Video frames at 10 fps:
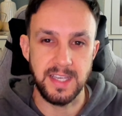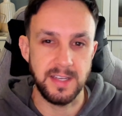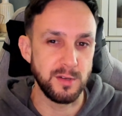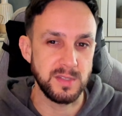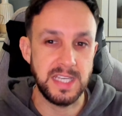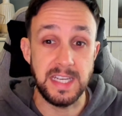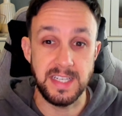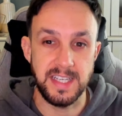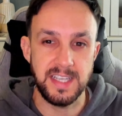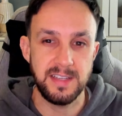and not
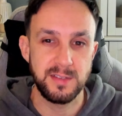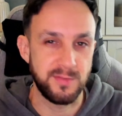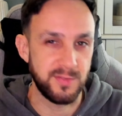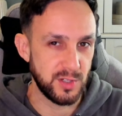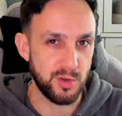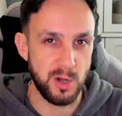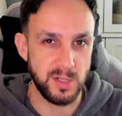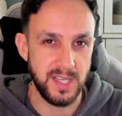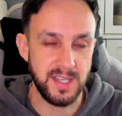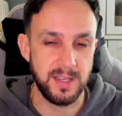TD for trial deck.